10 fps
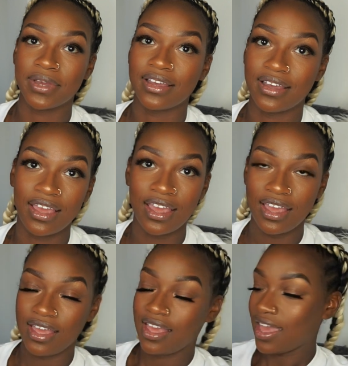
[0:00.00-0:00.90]
bigger.
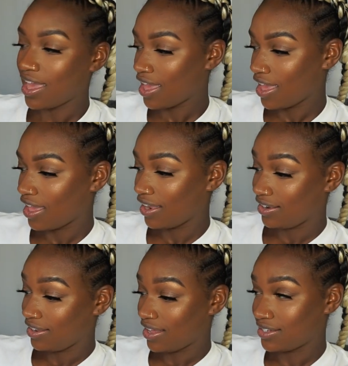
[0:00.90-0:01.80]

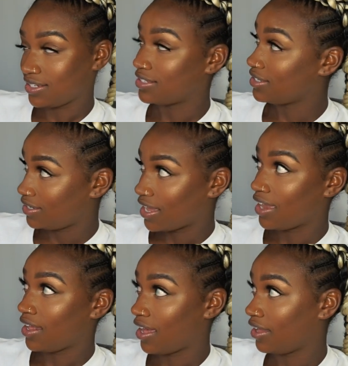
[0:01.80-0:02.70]
Daddy. Yes, I see
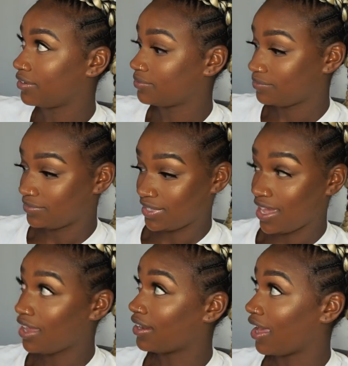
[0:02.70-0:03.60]
Dada.
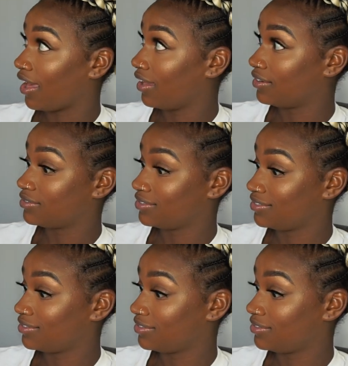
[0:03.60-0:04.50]
Dada.
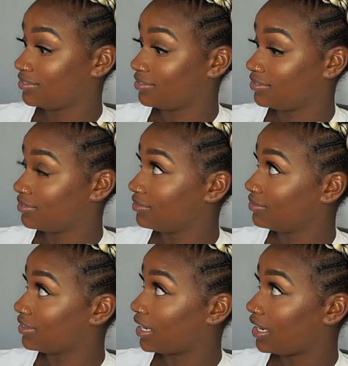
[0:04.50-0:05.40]

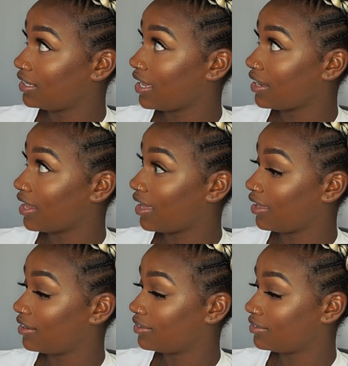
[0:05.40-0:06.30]
Hi, Dada.